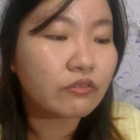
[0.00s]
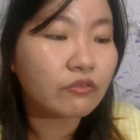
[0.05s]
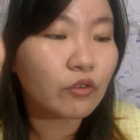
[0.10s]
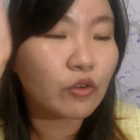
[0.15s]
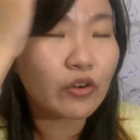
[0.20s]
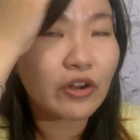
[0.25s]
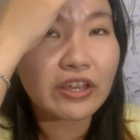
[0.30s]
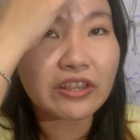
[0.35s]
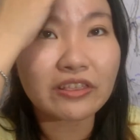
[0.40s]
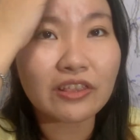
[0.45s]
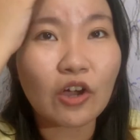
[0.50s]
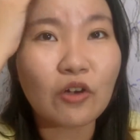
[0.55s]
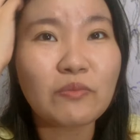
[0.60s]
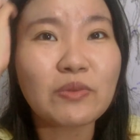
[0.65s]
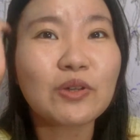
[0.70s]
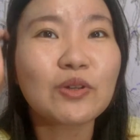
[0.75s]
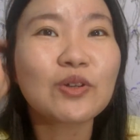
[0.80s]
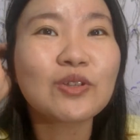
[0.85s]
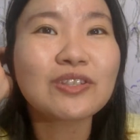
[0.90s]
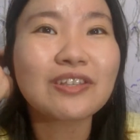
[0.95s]
for right now
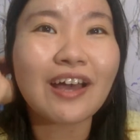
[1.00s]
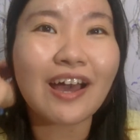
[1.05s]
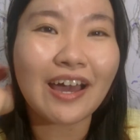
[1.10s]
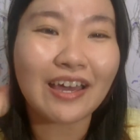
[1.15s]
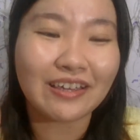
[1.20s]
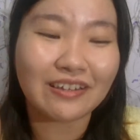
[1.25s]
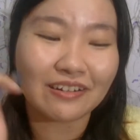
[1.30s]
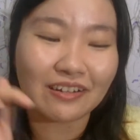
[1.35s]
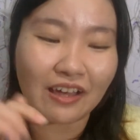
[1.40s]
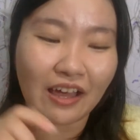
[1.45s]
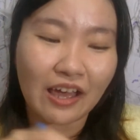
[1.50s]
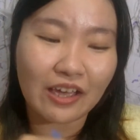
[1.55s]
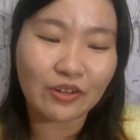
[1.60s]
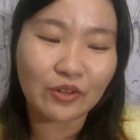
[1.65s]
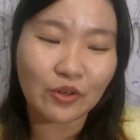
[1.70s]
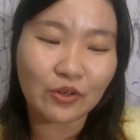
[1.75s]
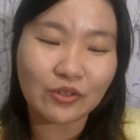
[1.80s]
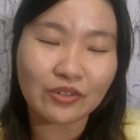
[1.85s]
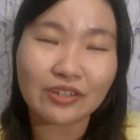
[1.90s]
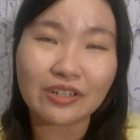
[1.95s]
because I
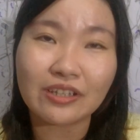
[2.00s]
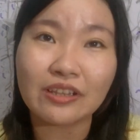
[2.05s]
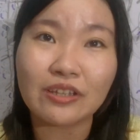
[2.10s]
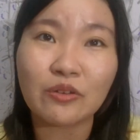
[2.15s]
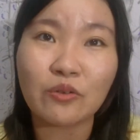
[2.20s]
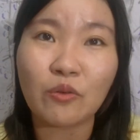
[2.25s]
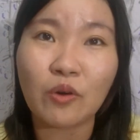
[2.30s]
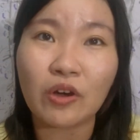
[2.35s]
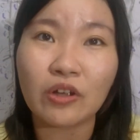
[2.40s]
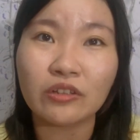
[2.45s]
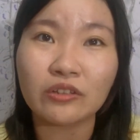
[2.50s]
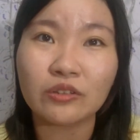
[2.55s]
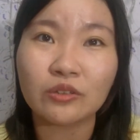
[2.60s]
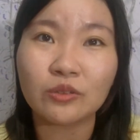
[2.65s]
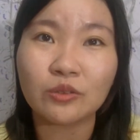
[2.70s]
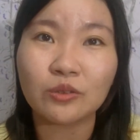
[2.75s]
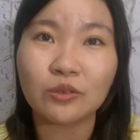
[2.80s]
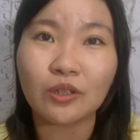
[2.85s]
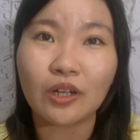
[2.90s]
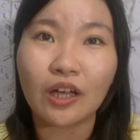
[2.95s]
don't really want
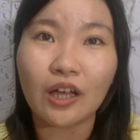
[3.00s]
to